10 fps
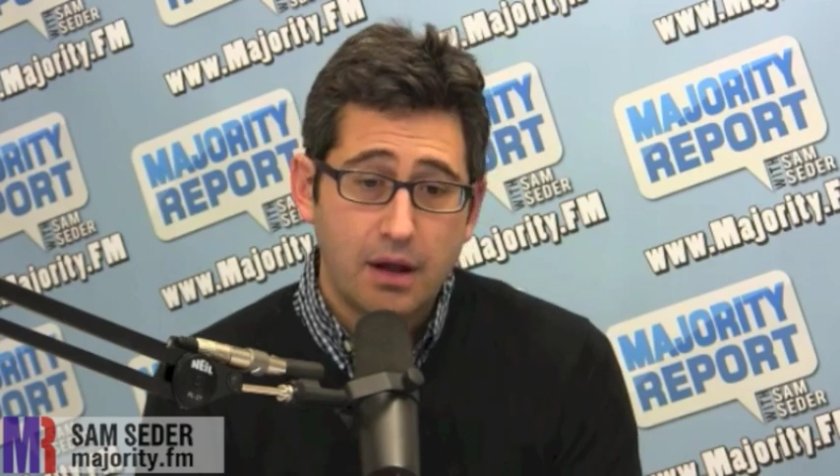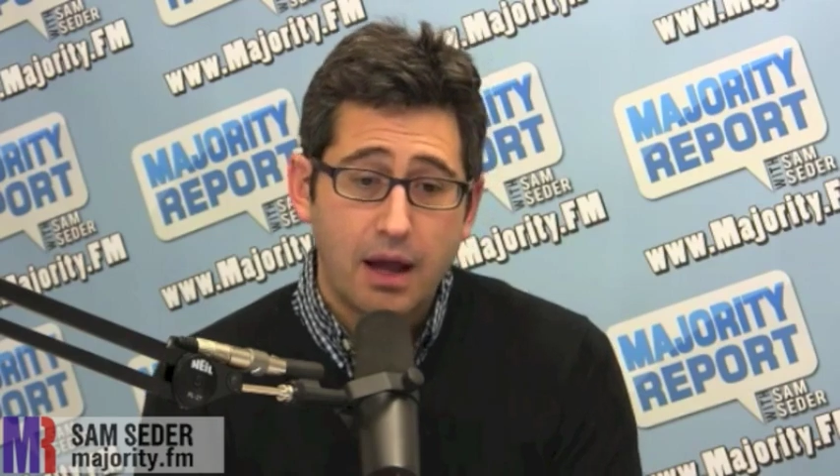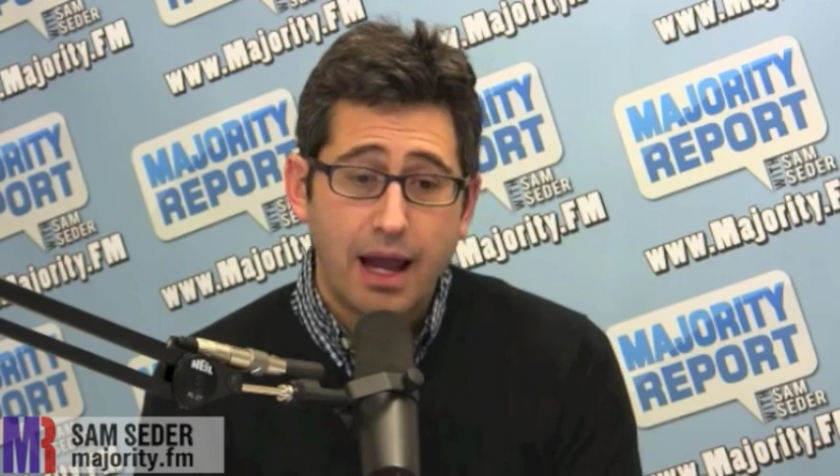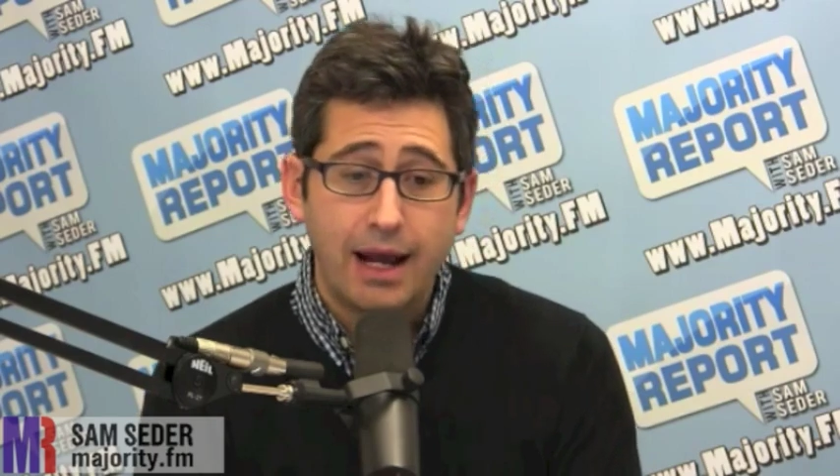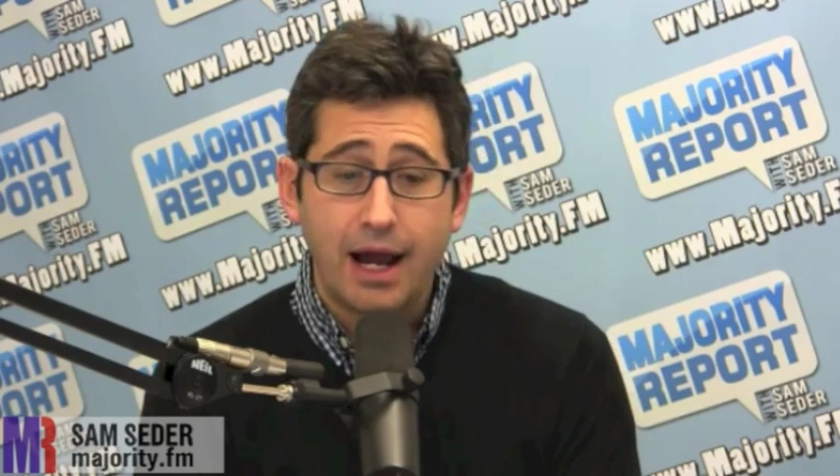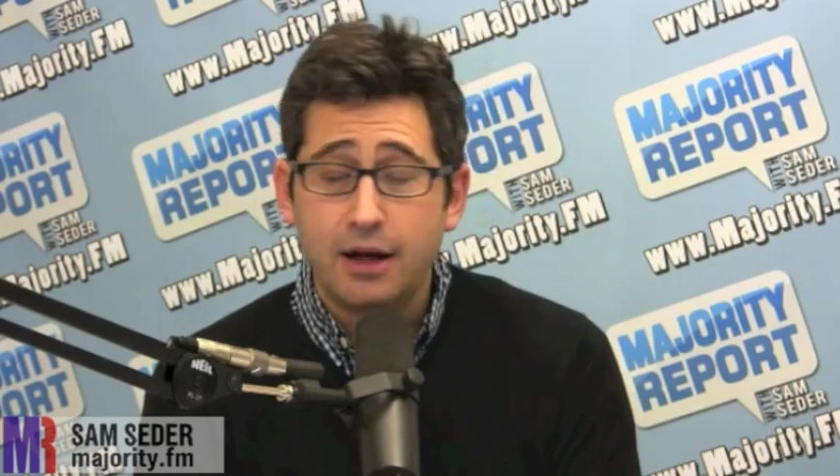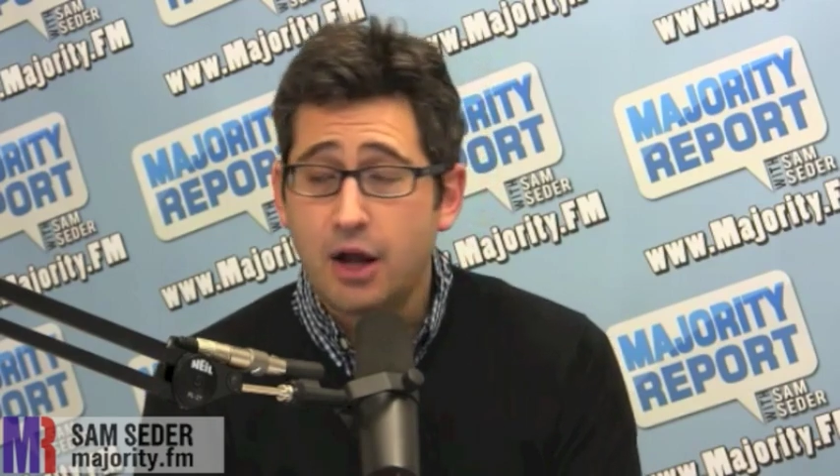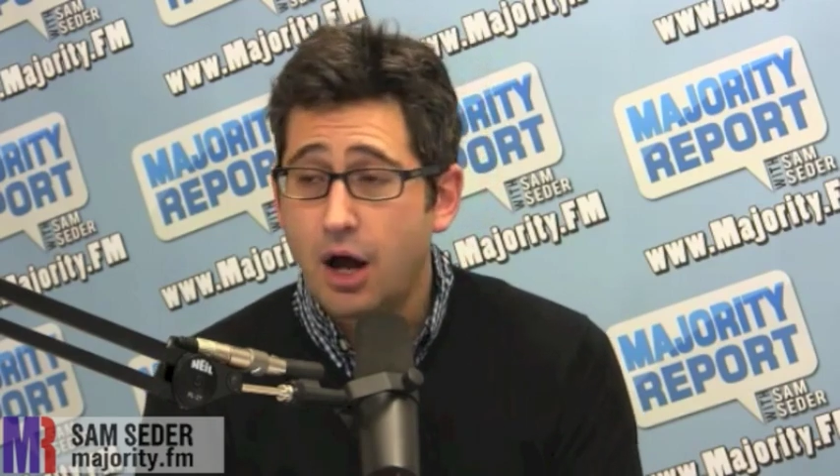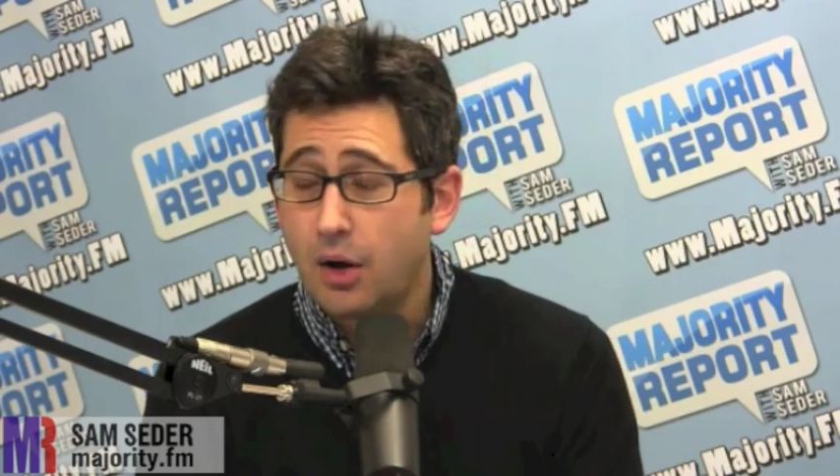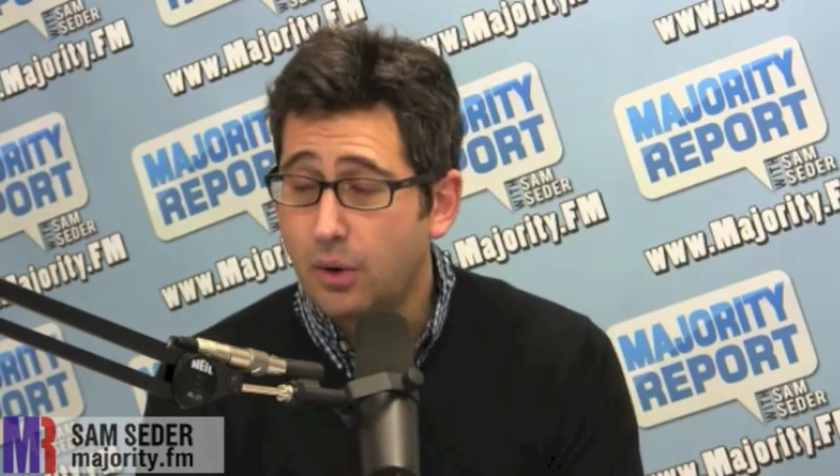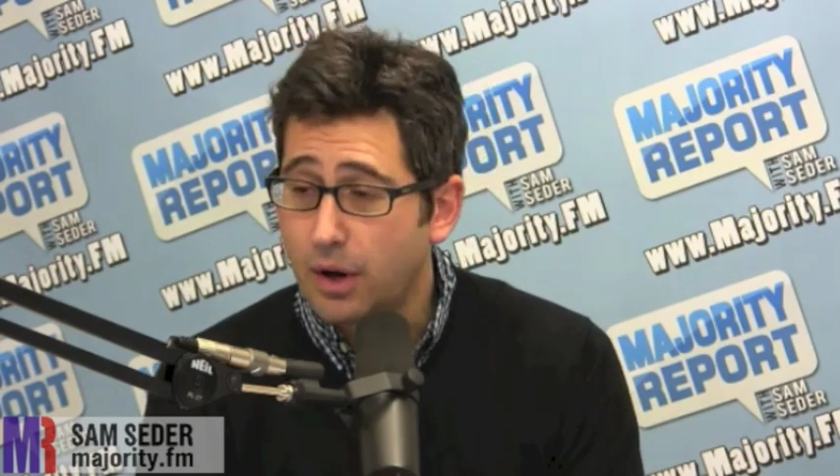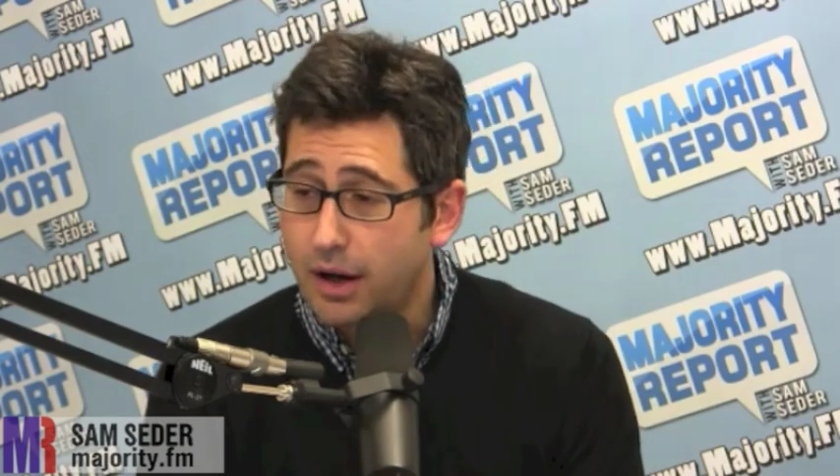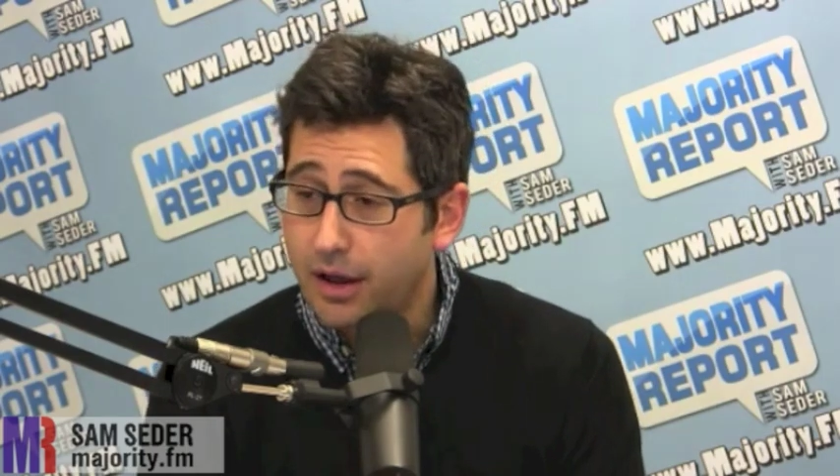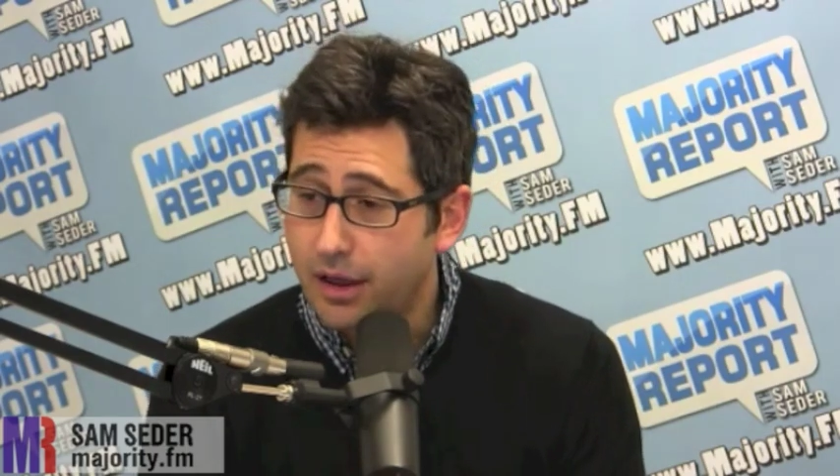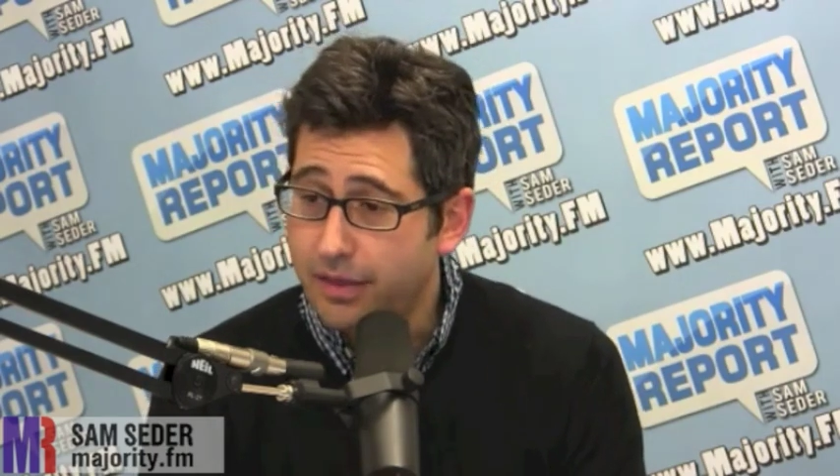And I
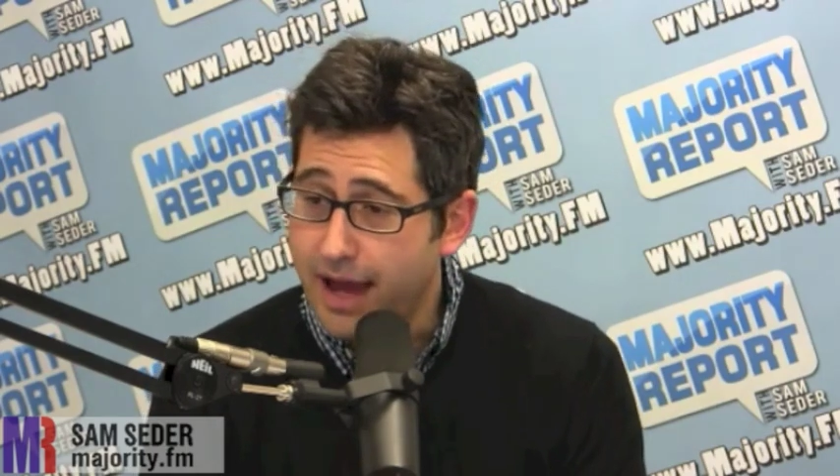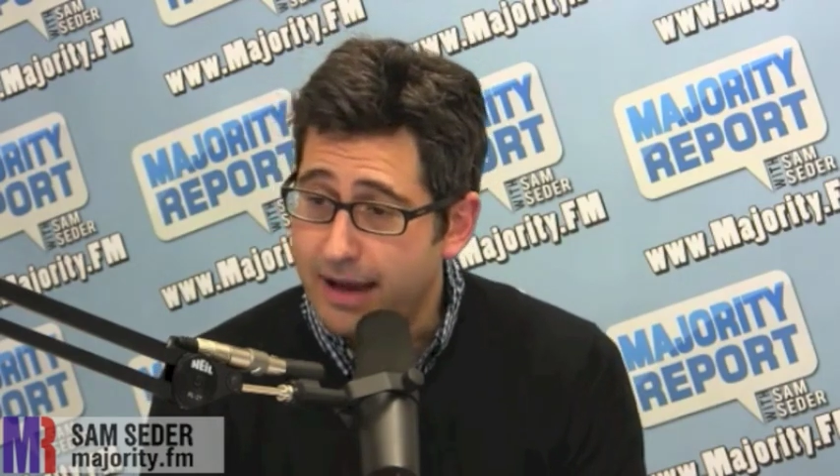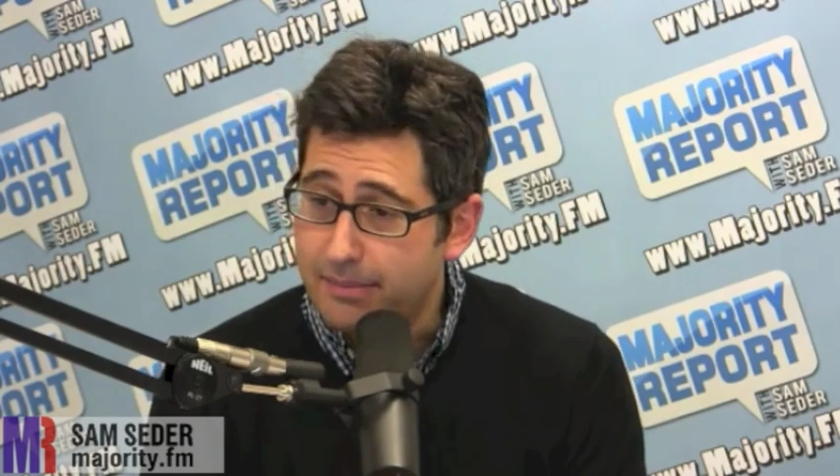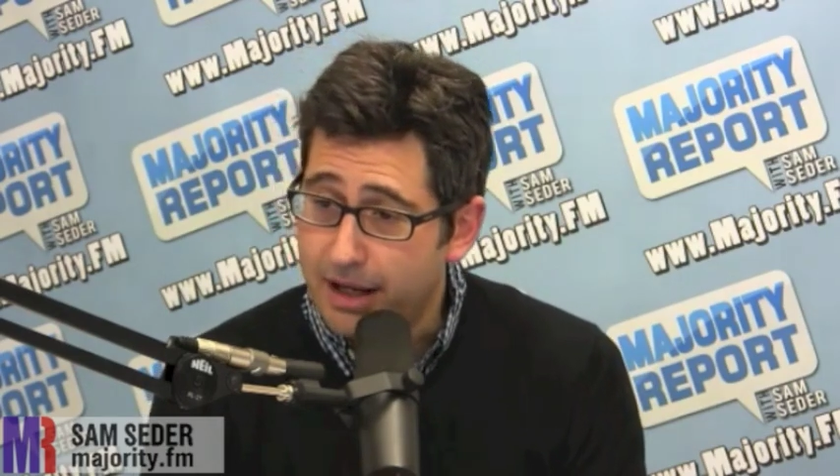know that